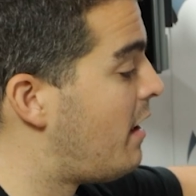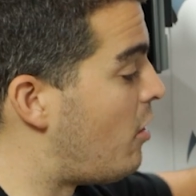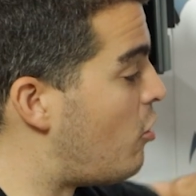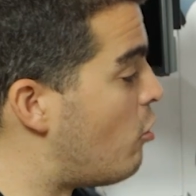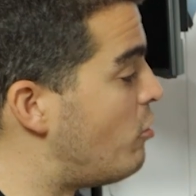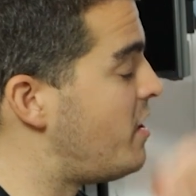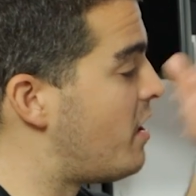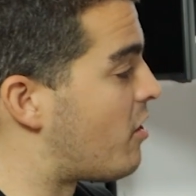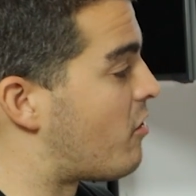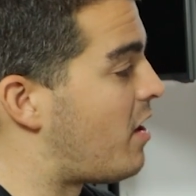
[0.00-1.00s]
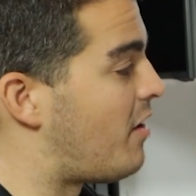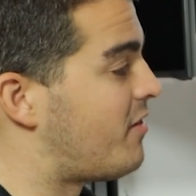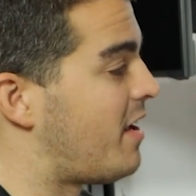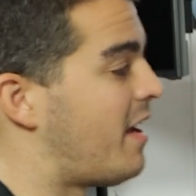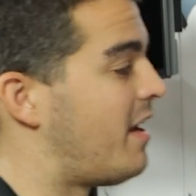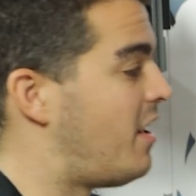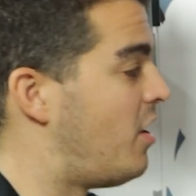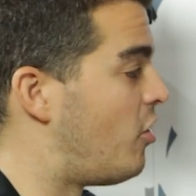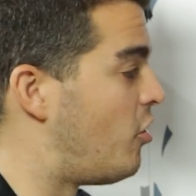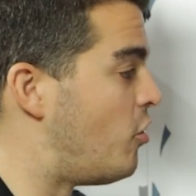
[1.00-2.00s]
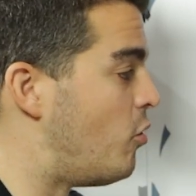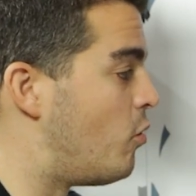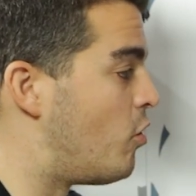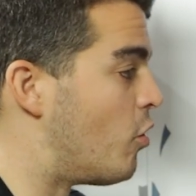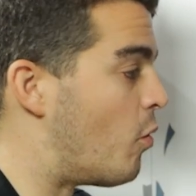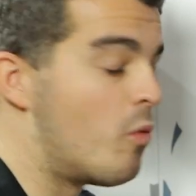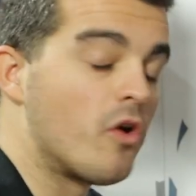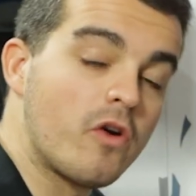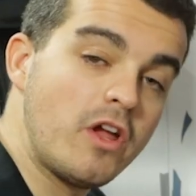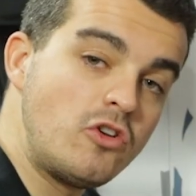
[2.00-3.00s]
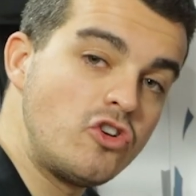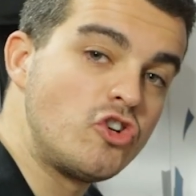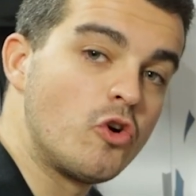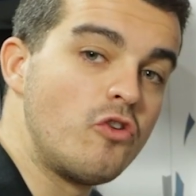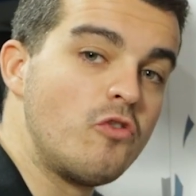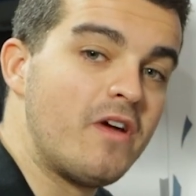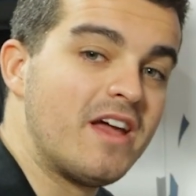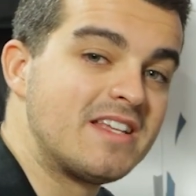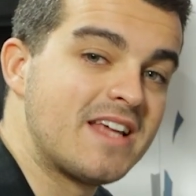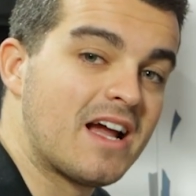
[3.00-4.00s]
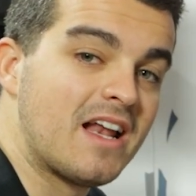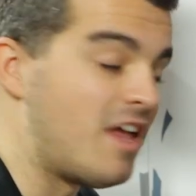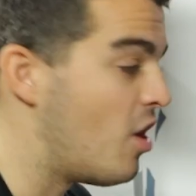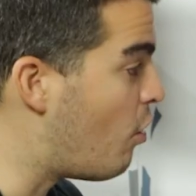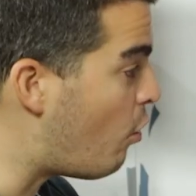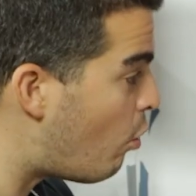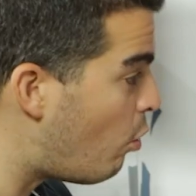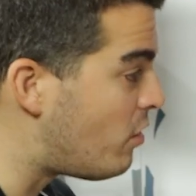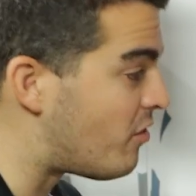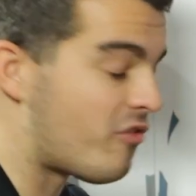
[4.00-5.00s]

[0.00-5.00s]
load the aircraft, and here you go. We're going to show you exactly all the